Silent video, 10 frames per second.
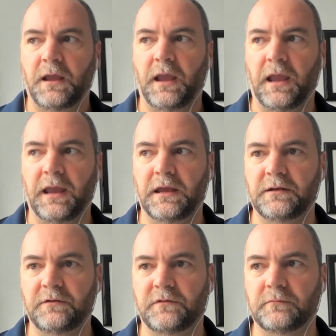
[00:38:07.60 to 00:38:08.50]

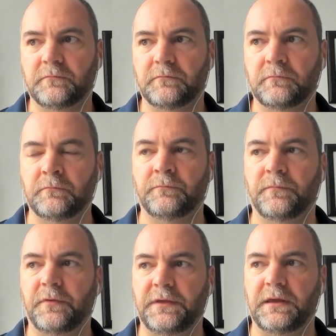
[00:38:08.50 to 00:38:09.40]
And
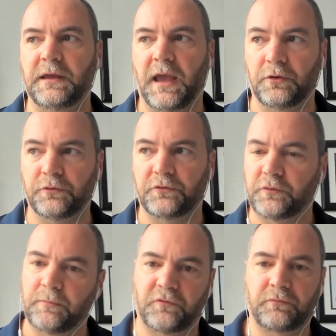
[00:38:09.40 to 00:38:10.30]
so
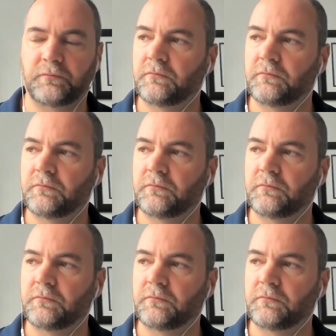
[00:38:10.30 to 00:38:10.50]
I'm,